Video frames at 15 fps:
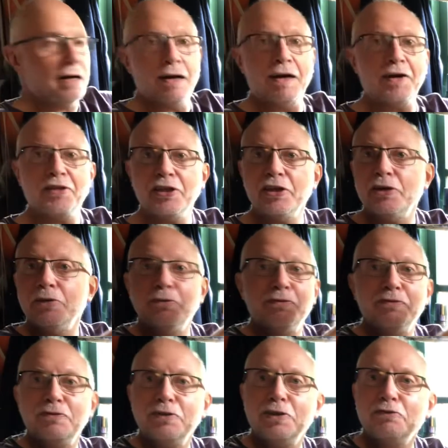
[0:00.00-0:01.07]
I think
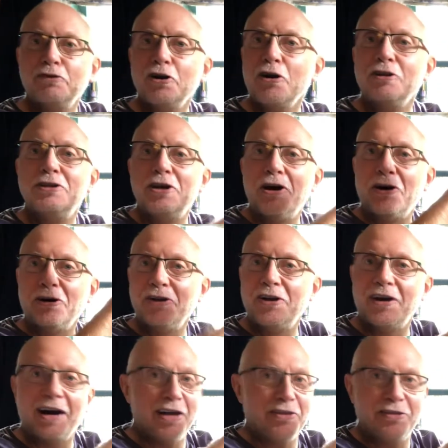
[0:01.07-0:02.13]
you've cottoned on.
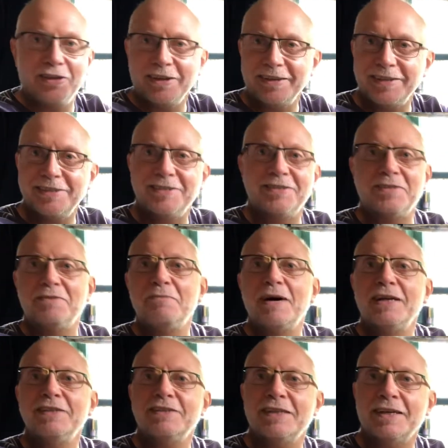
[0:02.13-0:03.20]
I think this is an
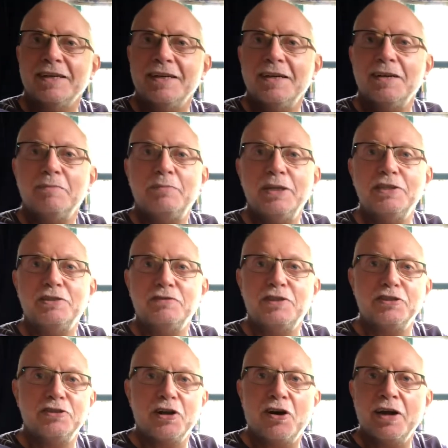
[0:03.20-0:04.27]
amazing piece of
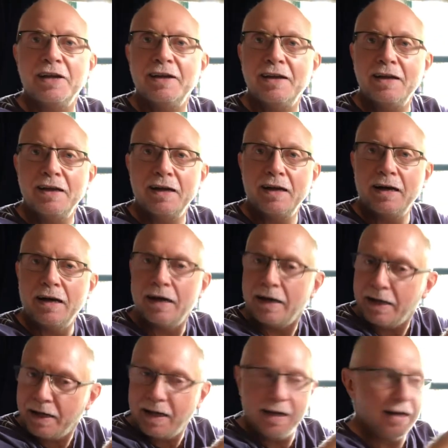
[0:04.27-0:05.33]
design.
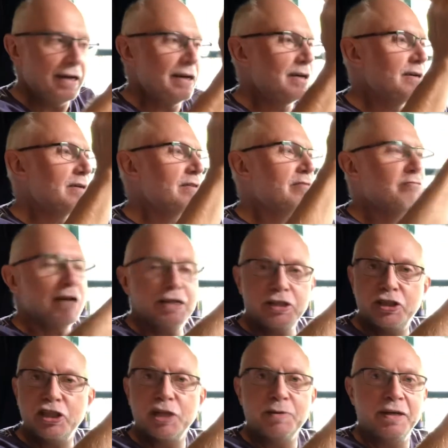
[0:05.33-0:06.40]
Great
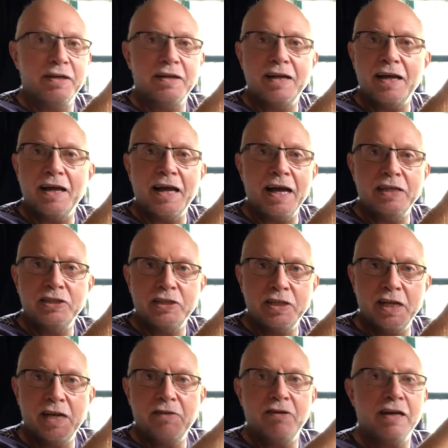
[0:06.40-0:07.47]
German
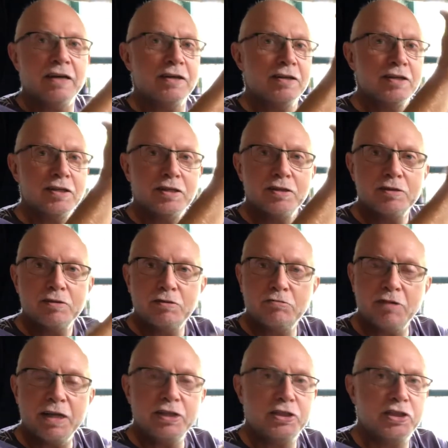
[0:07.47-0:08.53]
engineering,
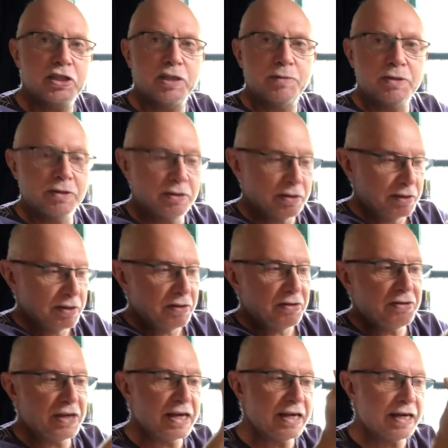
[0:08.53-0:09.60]
great German
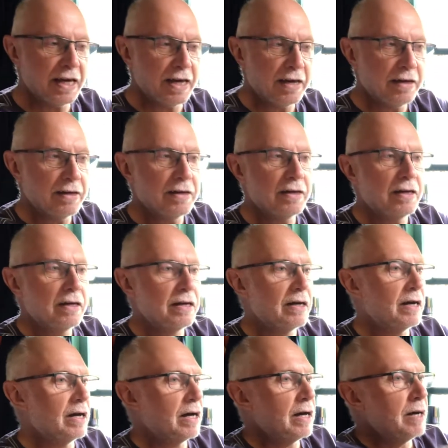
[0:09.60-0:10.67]
thinking,
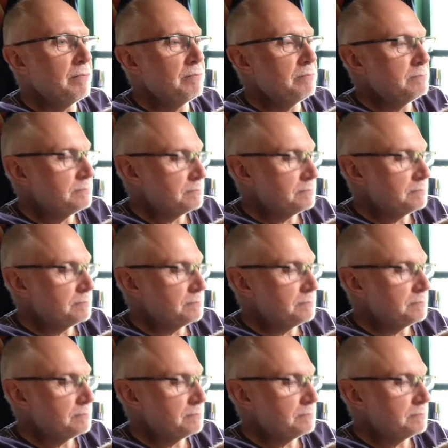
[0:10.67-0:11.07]
and